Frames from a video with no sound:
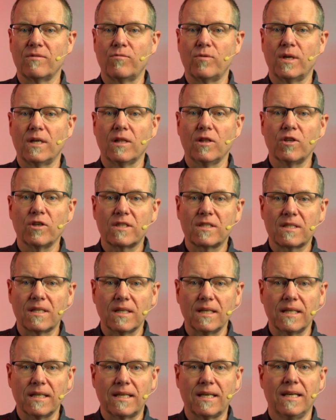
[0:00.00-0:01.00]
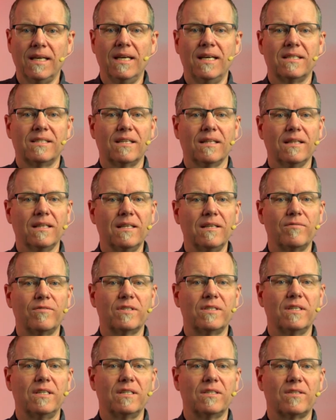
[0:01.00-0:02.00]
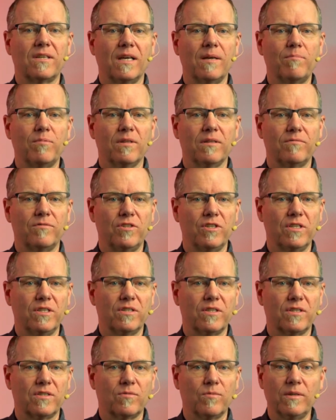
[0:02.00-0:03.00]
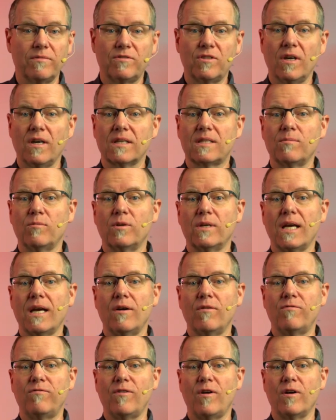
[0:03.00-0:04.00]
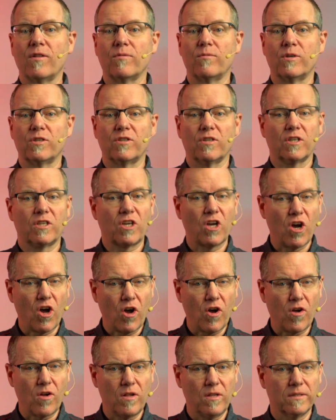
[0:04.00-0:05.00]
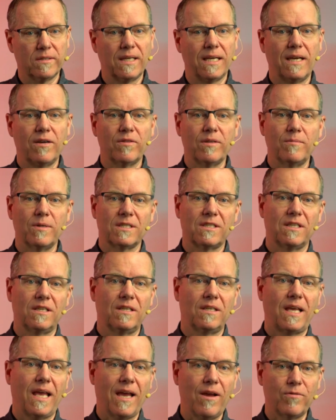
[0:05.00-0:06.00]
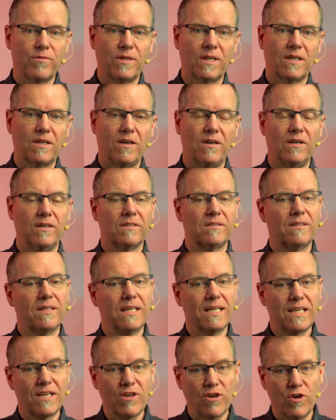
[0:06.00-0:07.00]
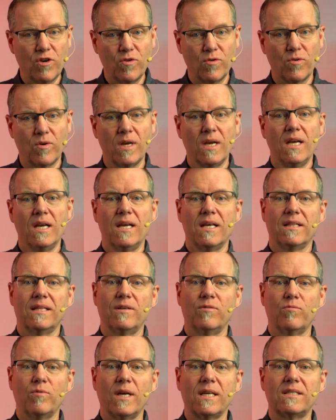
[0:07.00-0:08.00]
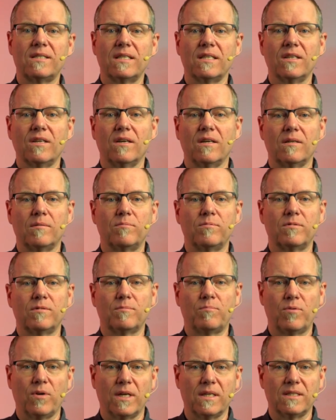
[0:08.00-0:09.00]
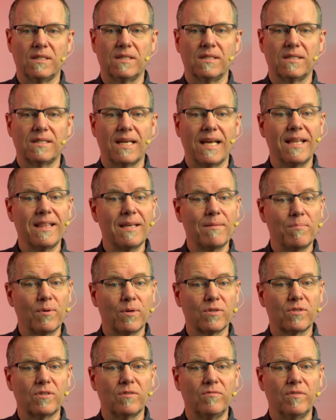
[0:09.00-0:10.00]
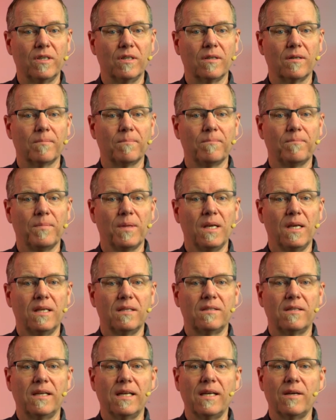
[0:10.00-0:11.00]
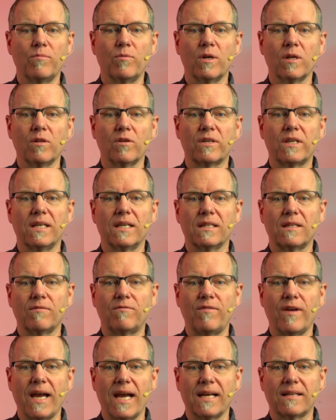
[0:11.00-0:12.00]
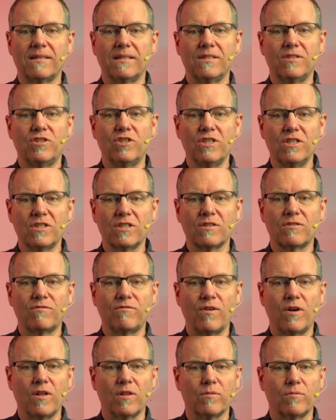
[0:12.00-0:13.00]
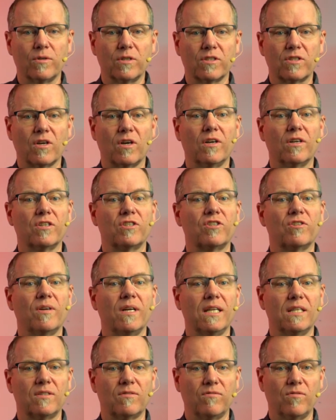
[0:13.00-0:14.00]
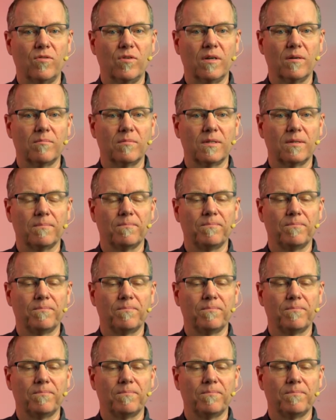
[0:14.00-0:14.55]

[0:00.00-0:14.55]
of what it looks like to live as the disciple of Jesus. We've talked about how followers are called, how they must count the cost, they go, they rest in God's presence, and they persevere. Today, we're looking at the fact that Jesus' followers are transformed.